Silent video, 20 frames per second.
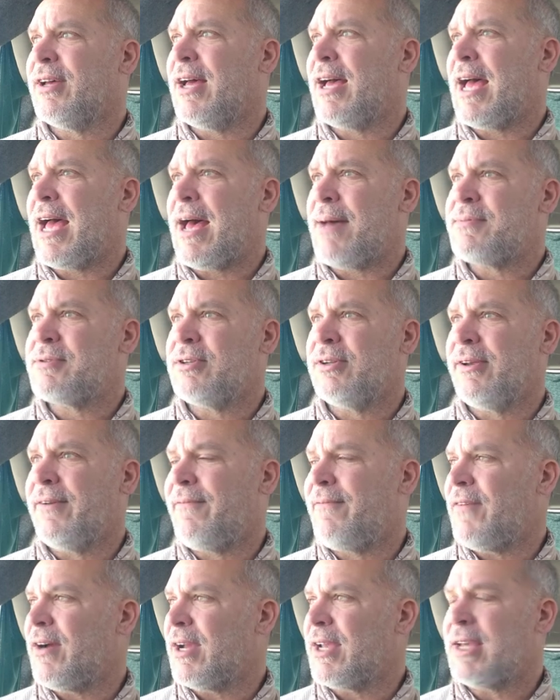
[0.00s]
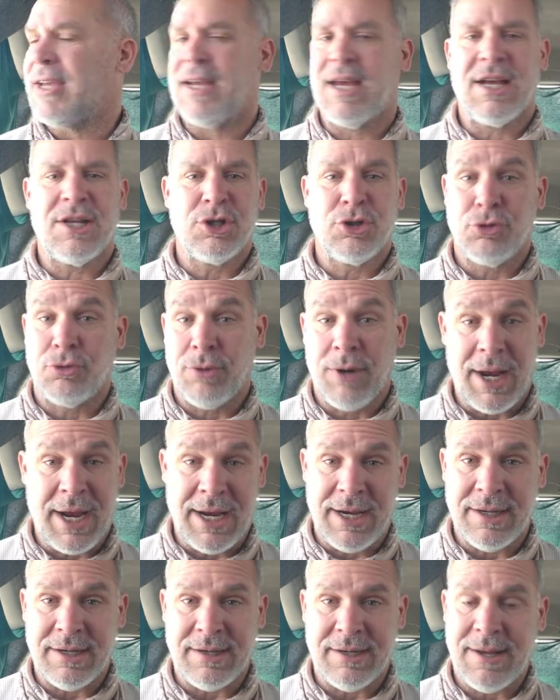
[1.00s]
feel absolutely fucking
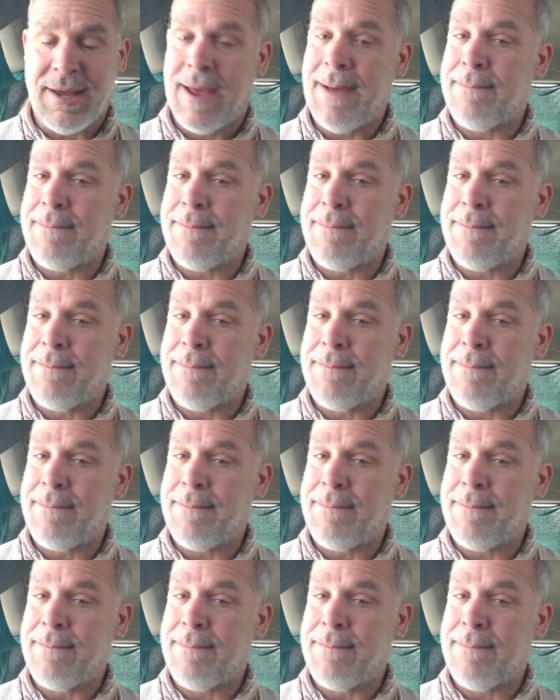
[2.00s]
drained,